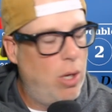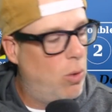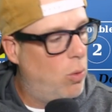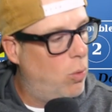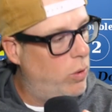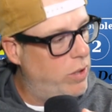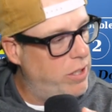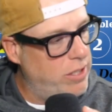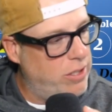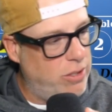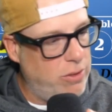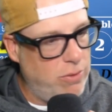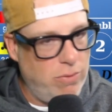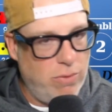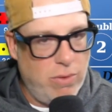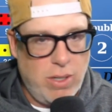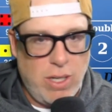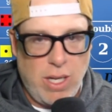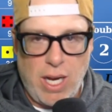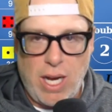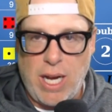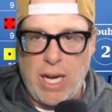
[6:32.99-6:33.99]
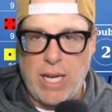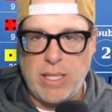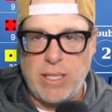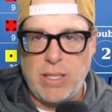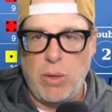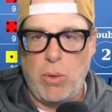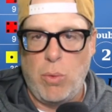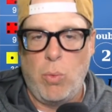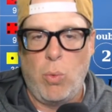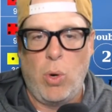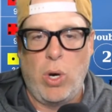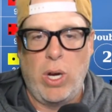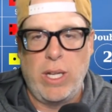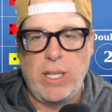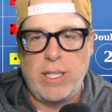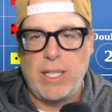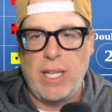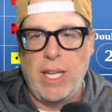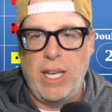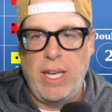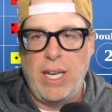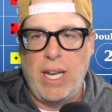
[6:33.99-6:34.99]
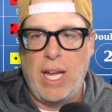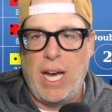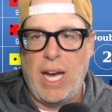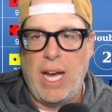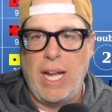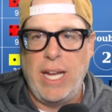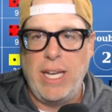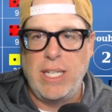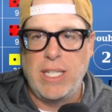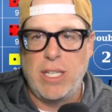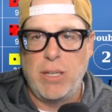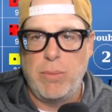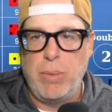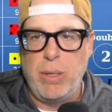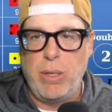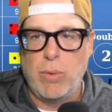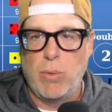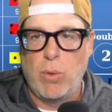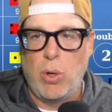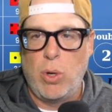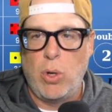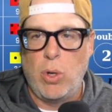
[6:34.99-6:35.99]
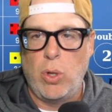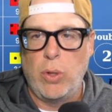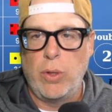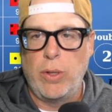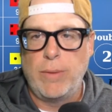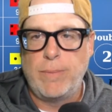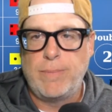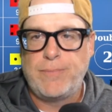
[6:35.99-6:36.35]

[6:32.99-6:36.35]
we do not want a 9 to be rolled.